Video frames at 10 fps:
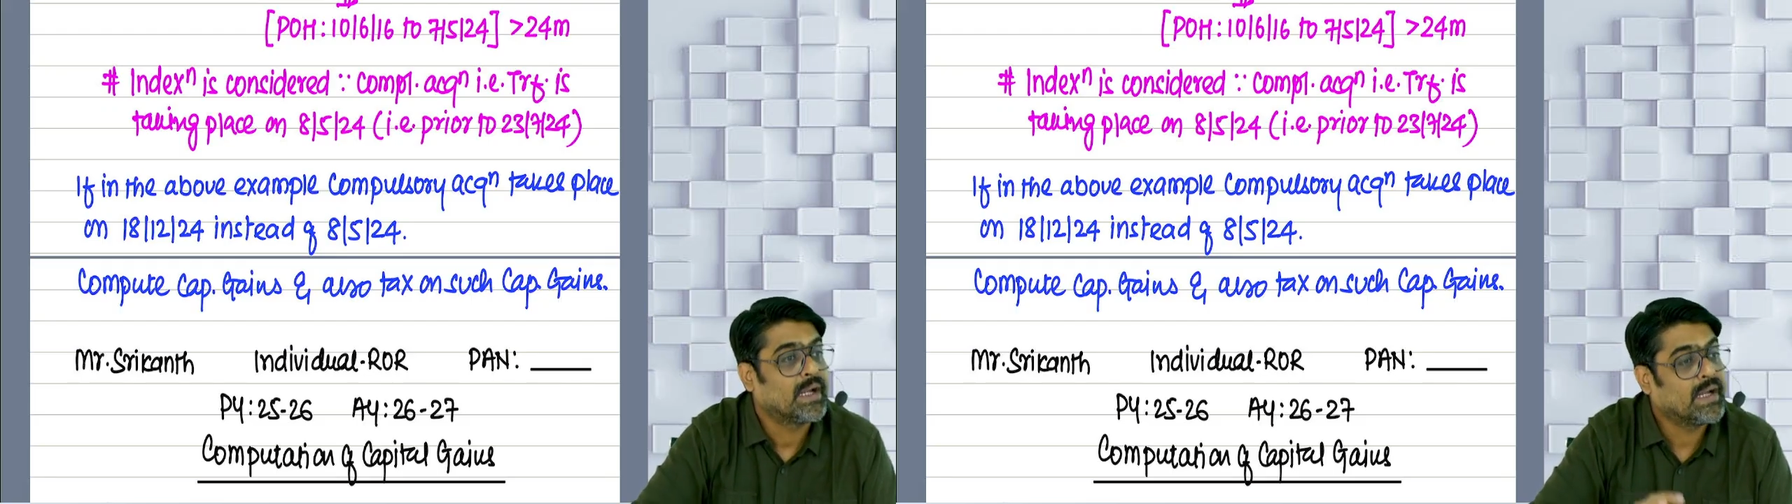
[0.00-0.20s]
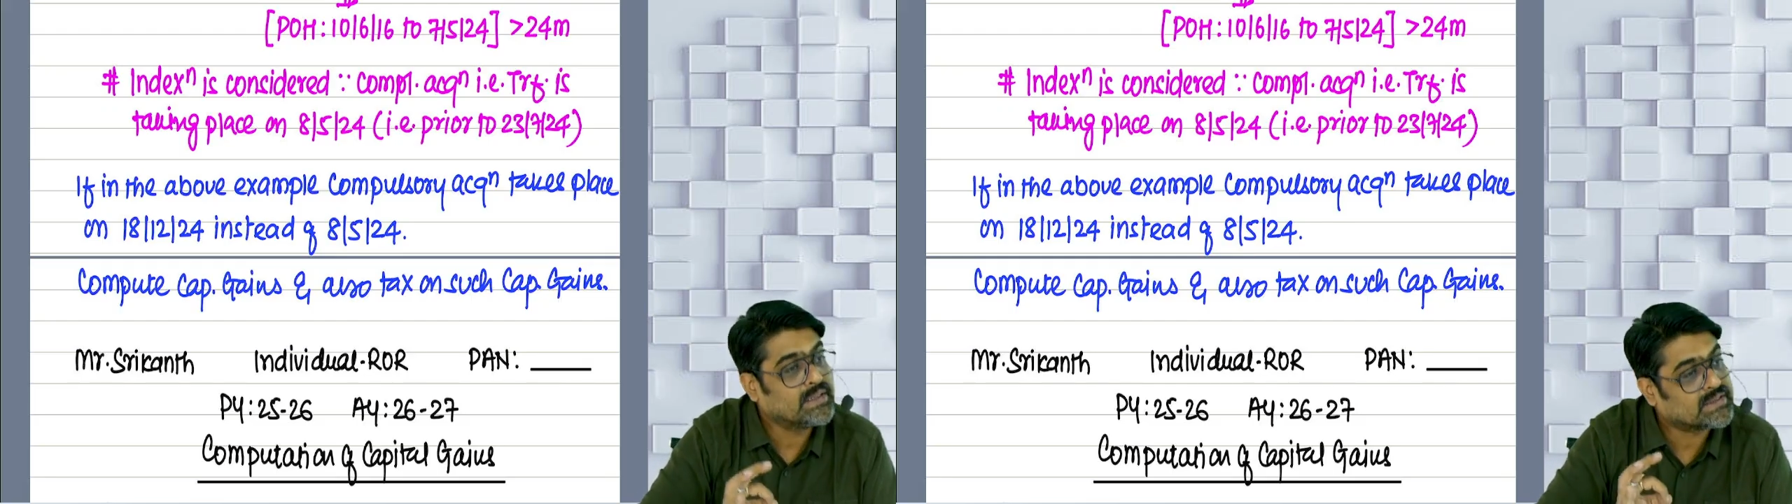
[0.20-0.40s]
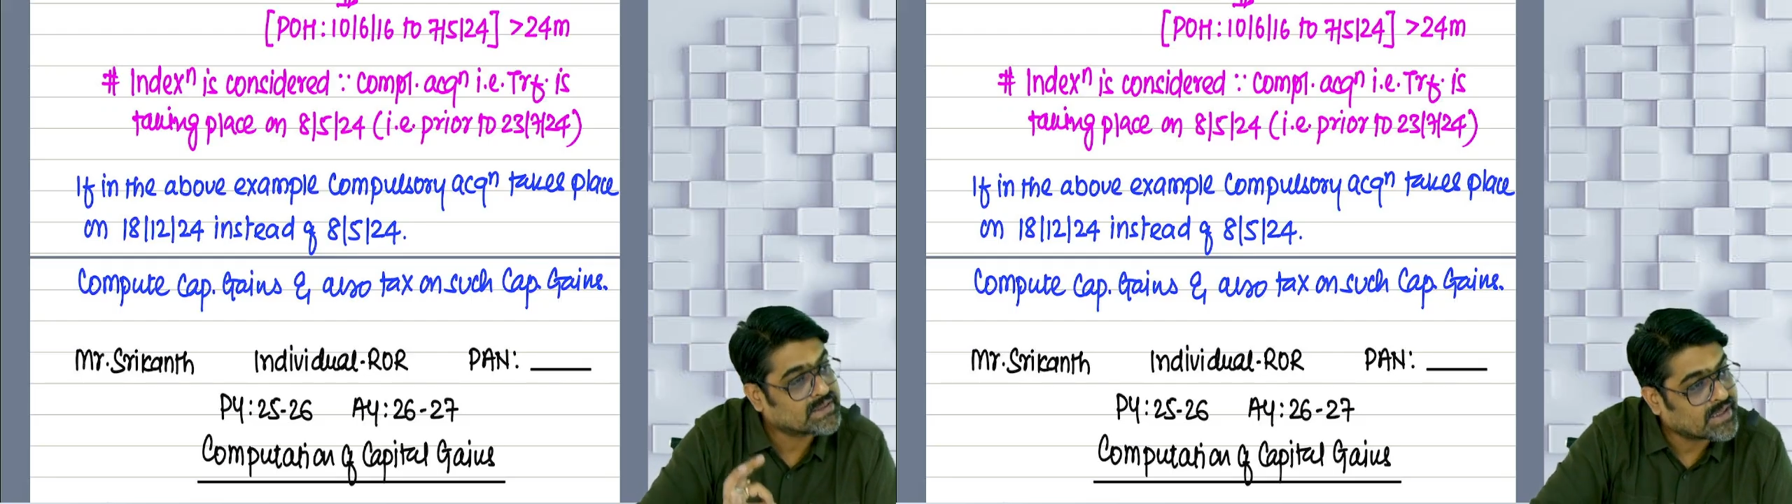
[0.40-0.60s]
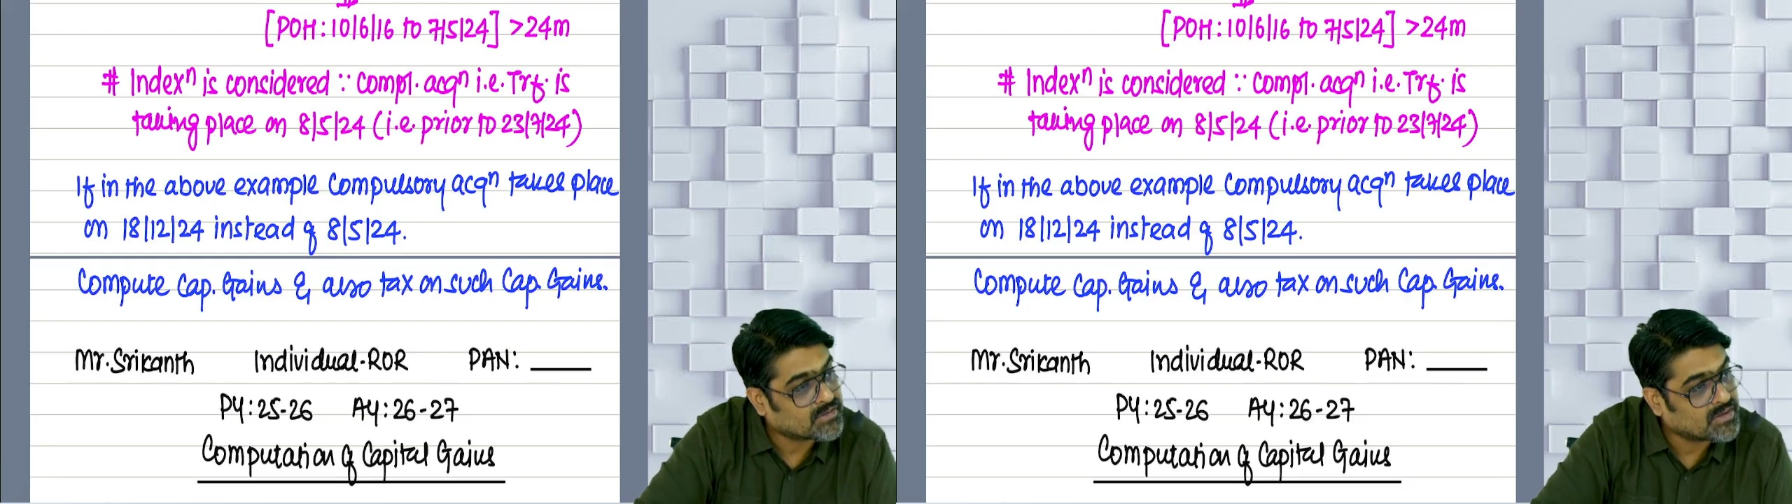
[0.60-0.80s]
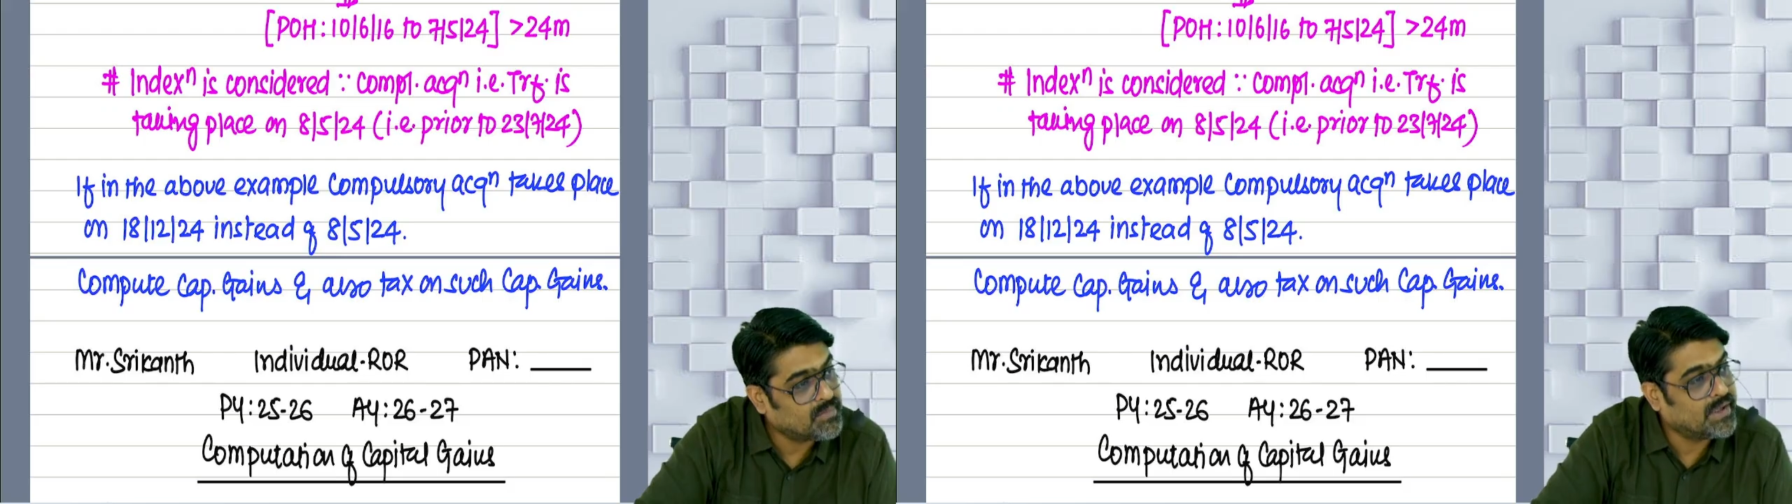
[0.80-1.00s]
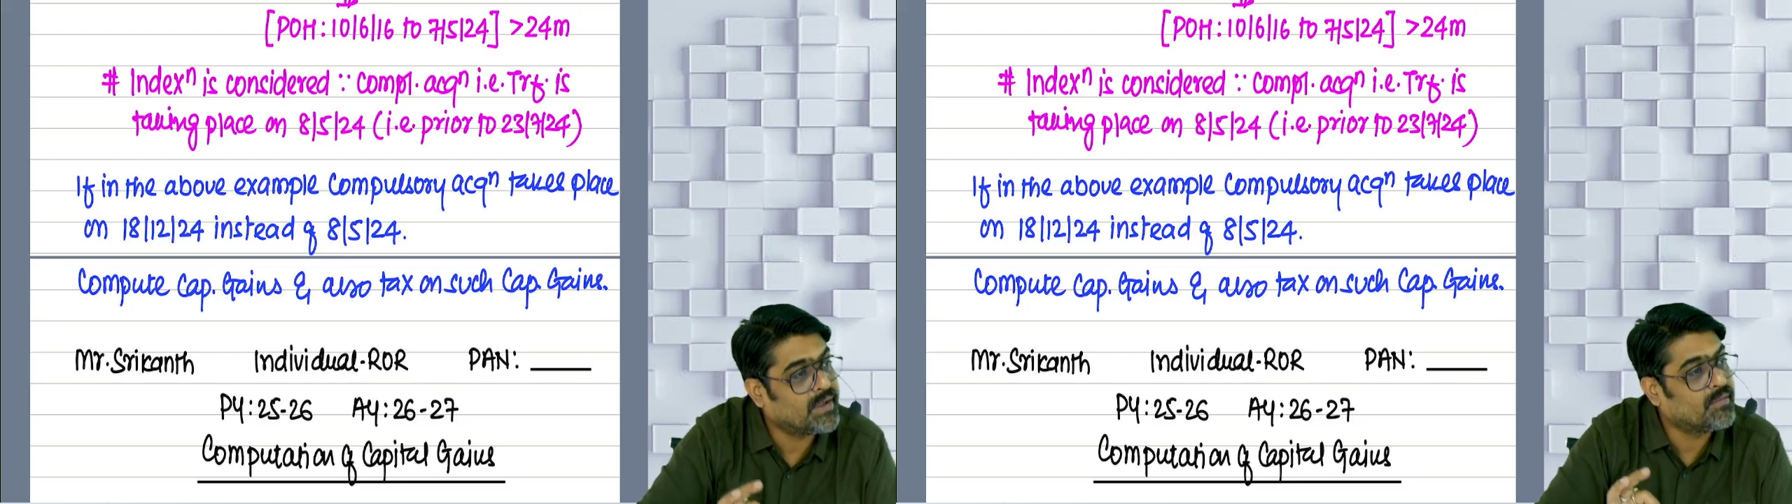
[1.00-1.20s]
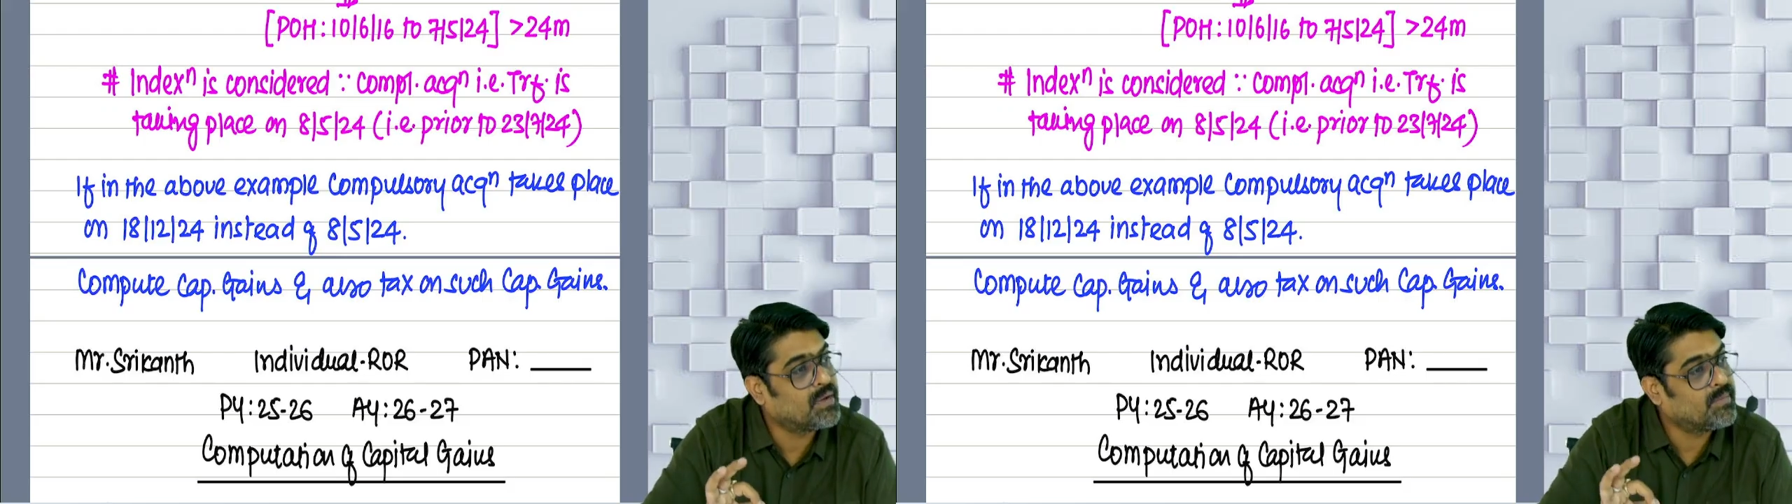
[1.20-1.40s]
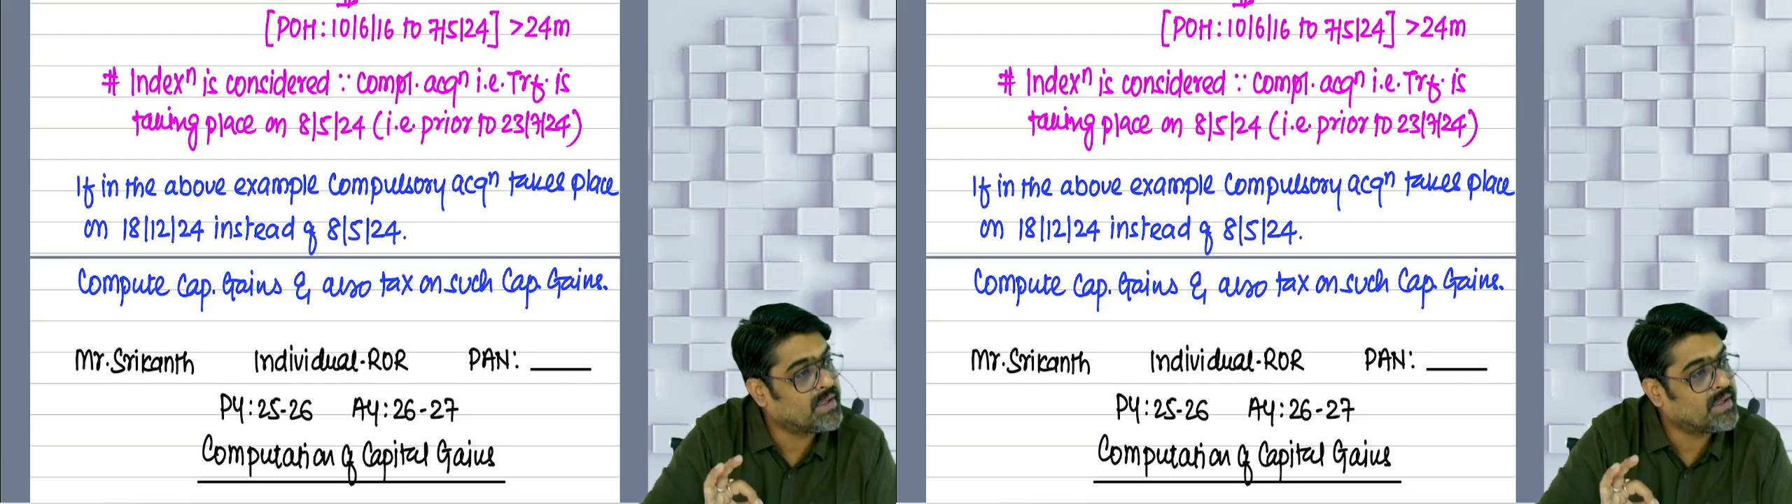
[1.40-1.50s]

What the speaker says: Its taxability will be